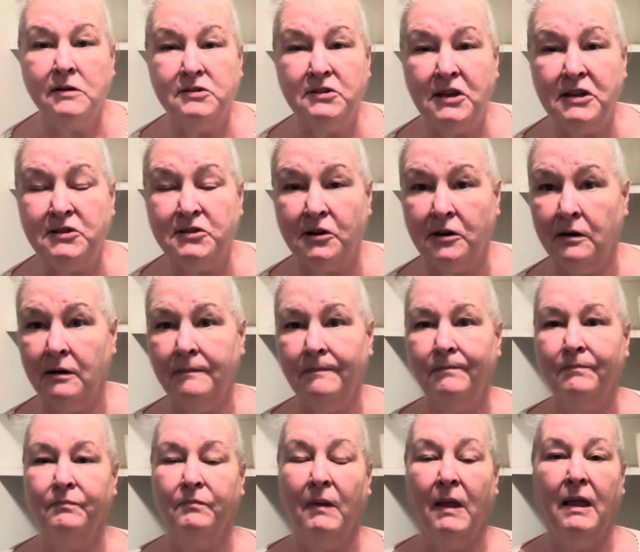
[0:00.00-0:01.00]
ginger,
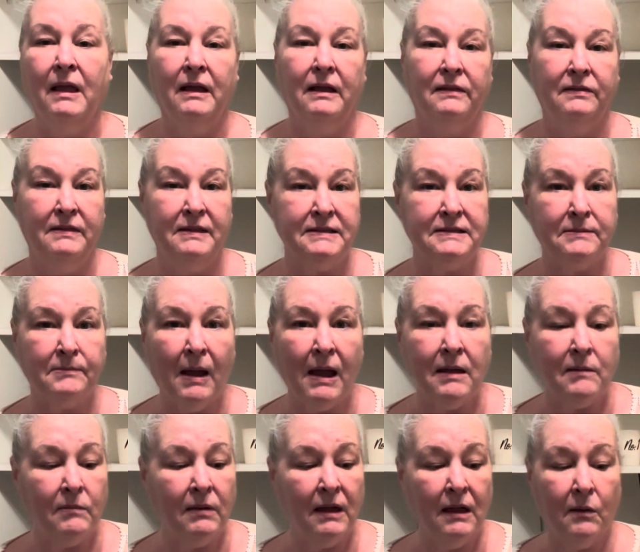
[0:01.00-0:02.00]
this
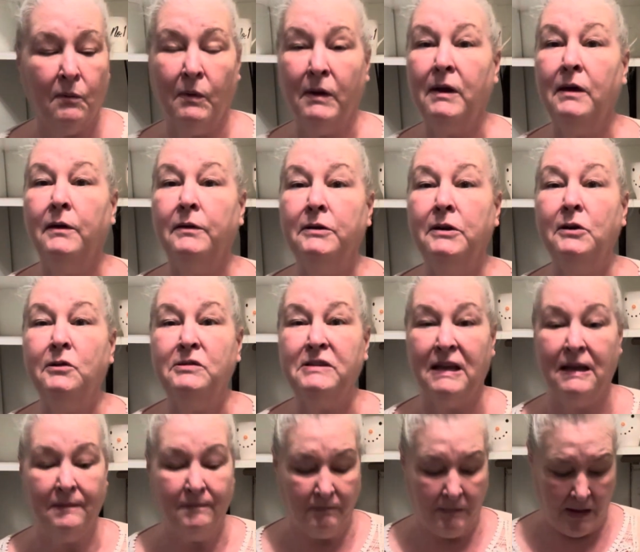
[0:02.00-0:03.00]
might be a real
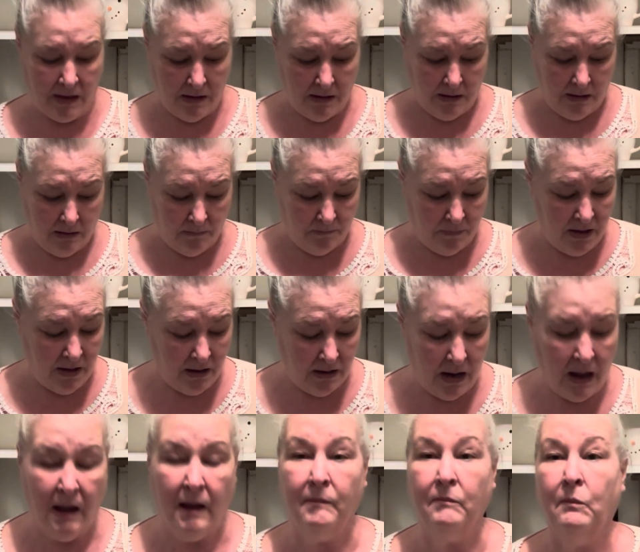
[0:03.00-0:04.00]
doozy. But
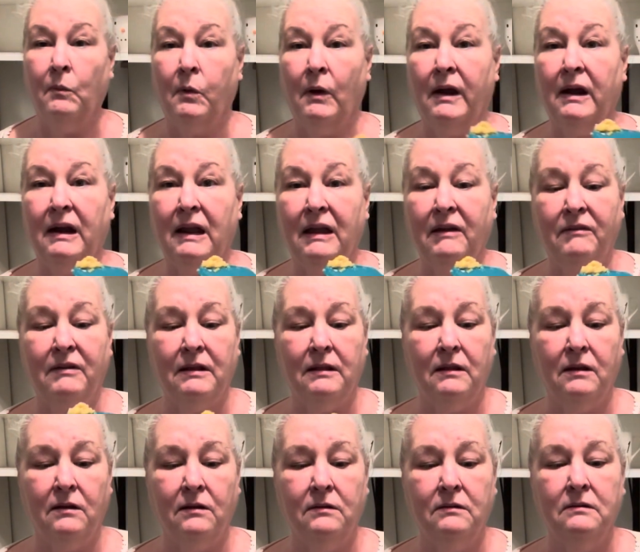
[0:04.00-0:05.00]
we're gonna give it a
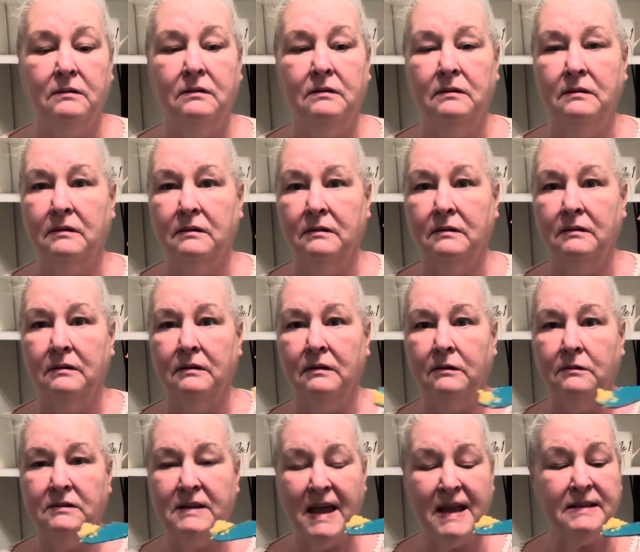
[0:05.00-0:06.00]
little
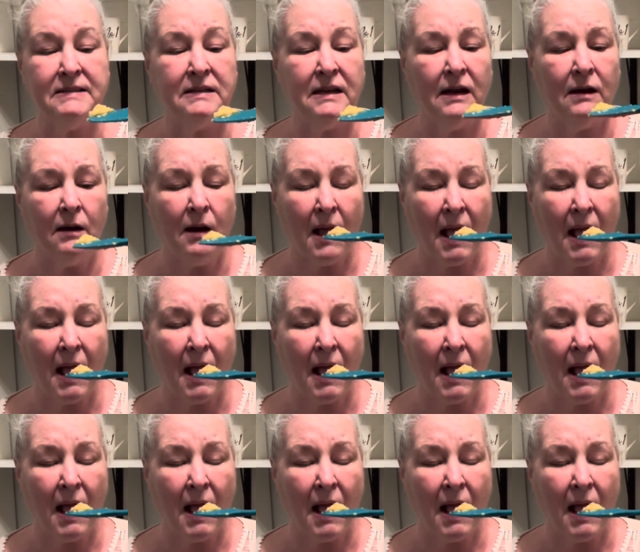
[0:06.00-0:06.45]
taste here.